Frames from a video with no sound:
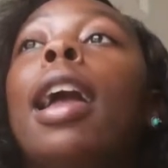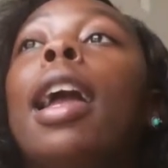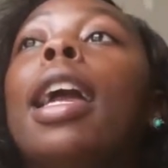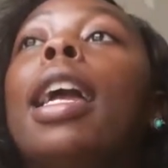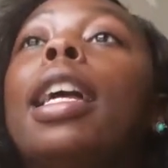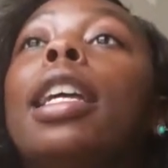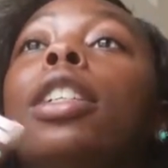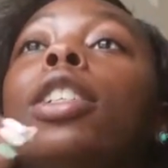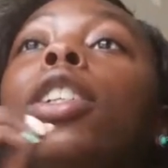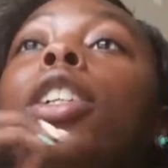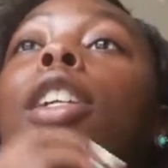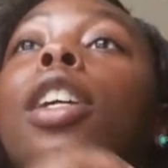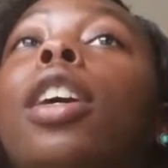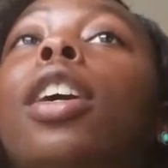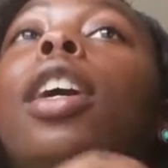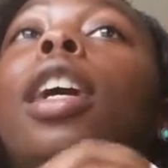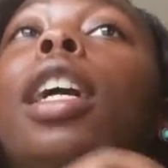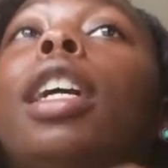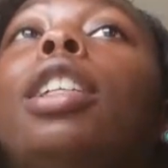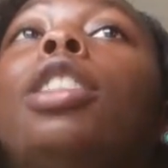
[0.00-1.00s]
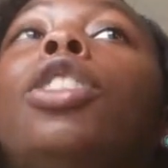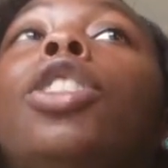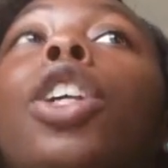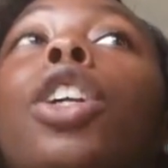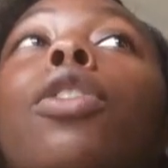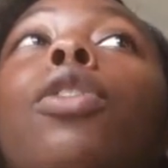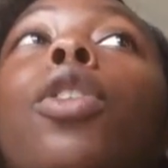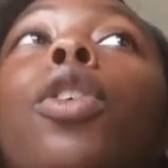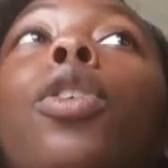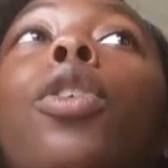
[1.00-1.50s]
Engineering in
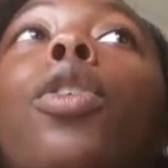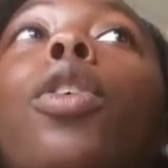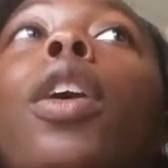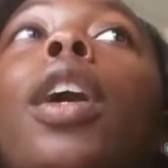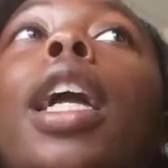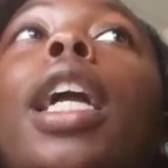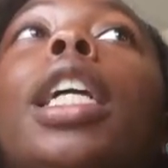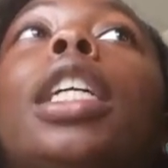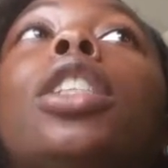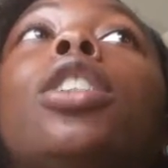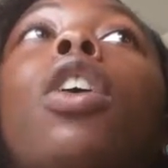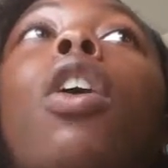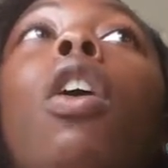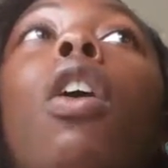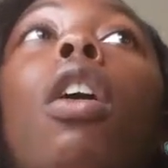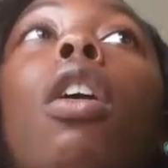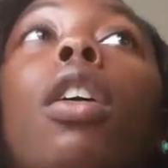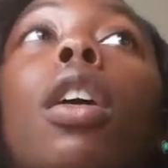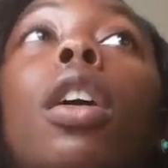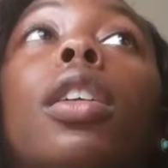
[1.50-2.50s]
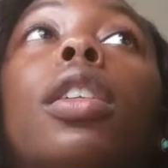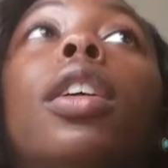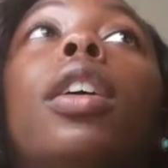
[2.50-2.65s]
general is hard.